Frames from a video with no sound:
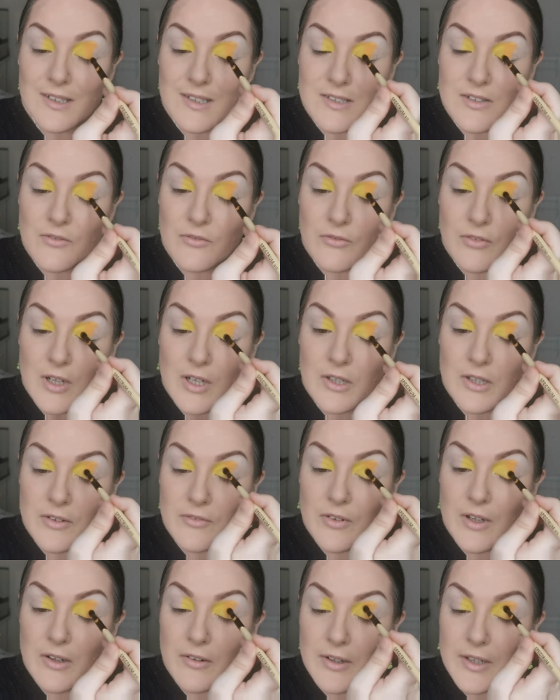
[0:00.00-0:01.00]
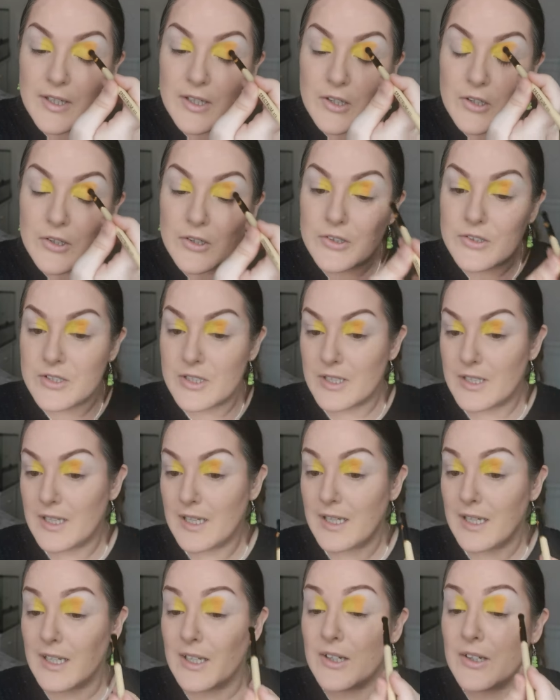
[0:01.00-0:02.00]
That's a very, very good
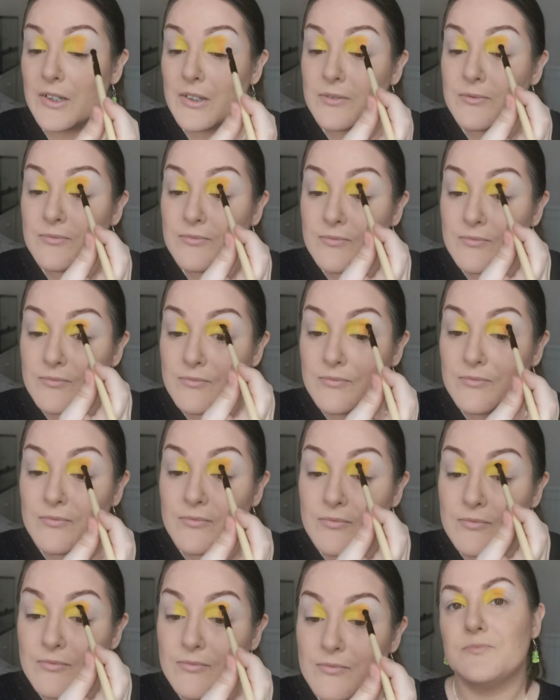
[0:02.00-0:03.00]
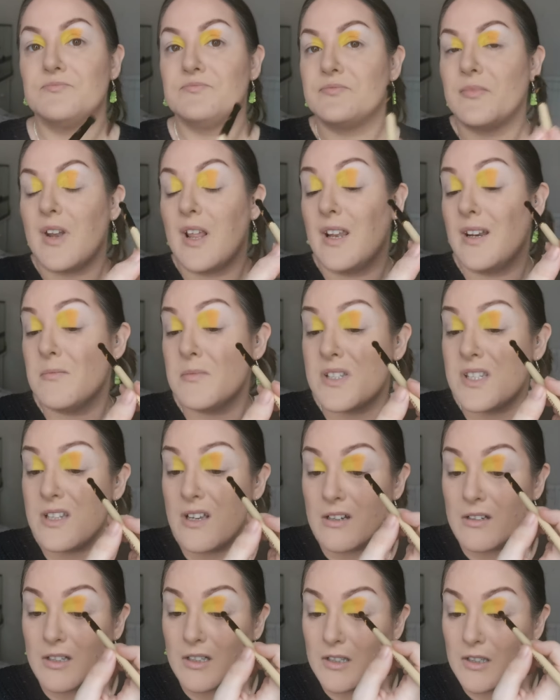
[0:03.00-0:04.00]
yellow. And I'm a
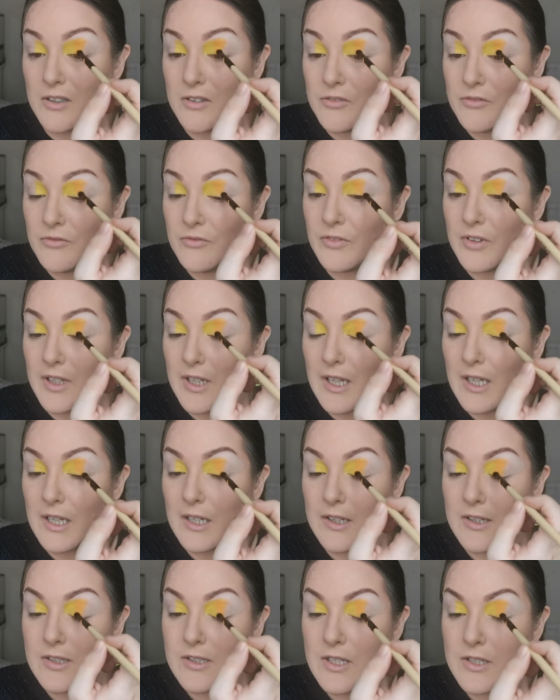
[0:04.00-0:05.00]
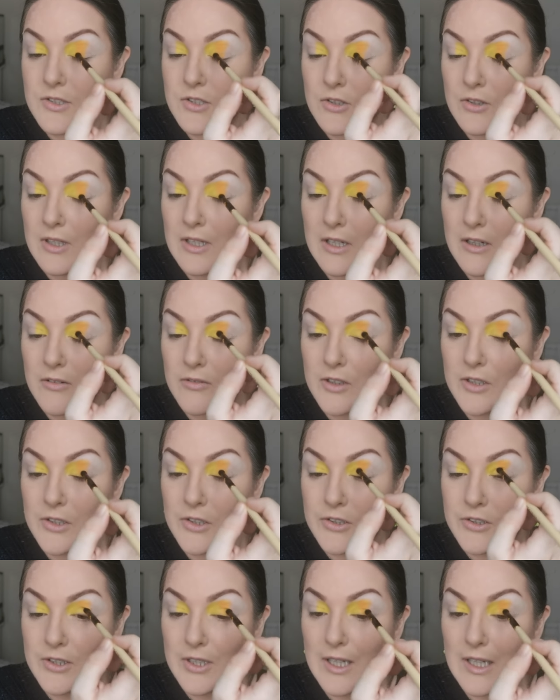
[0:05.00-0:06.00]
sucker for yellows. I do love a
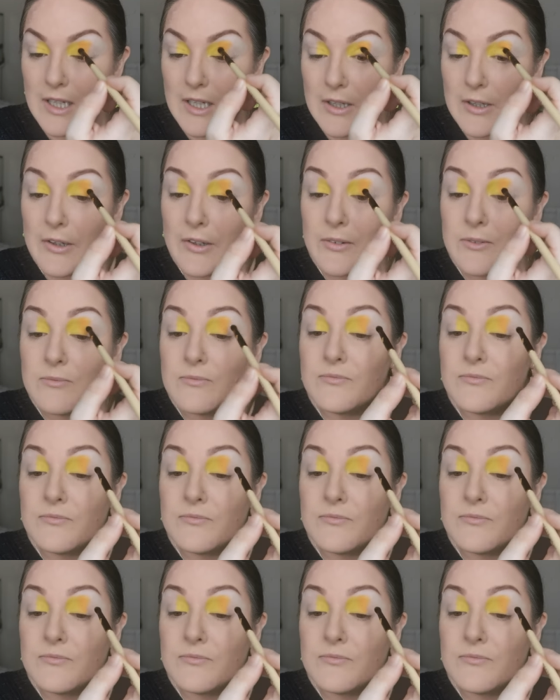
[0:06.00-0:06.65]
good yellow.